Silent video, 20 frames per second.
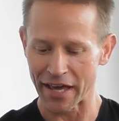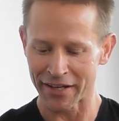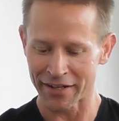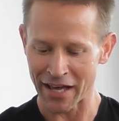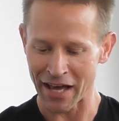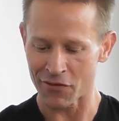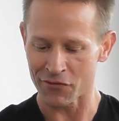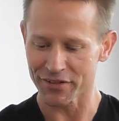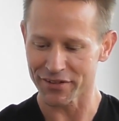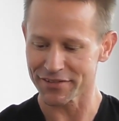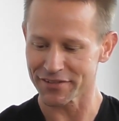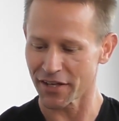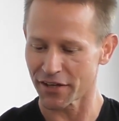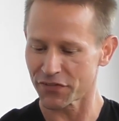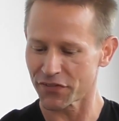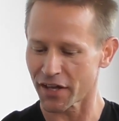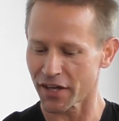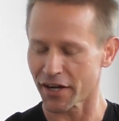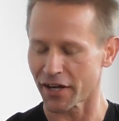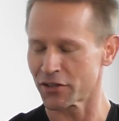And having
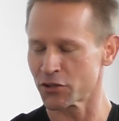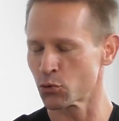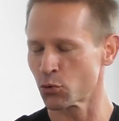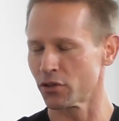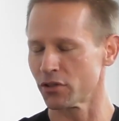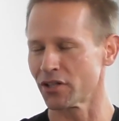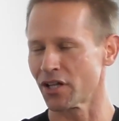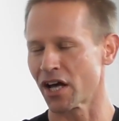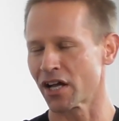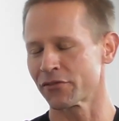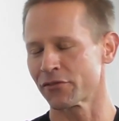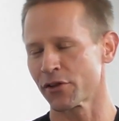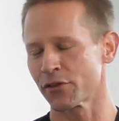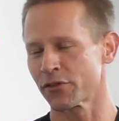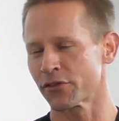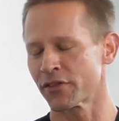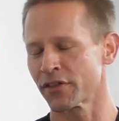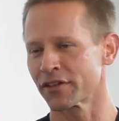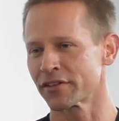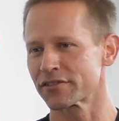said that, I do a lot of other
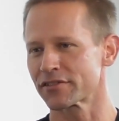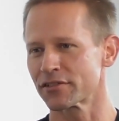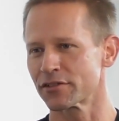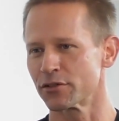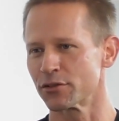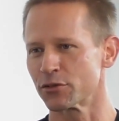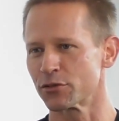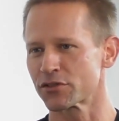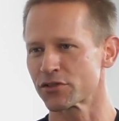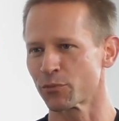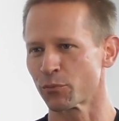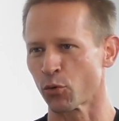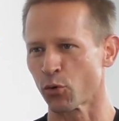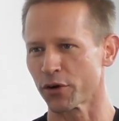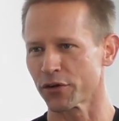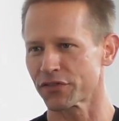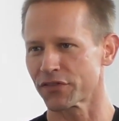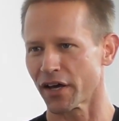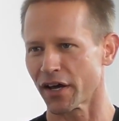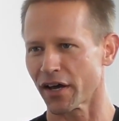things to
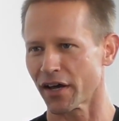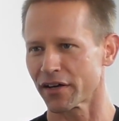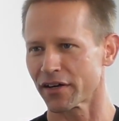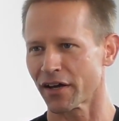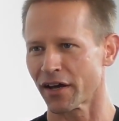support that.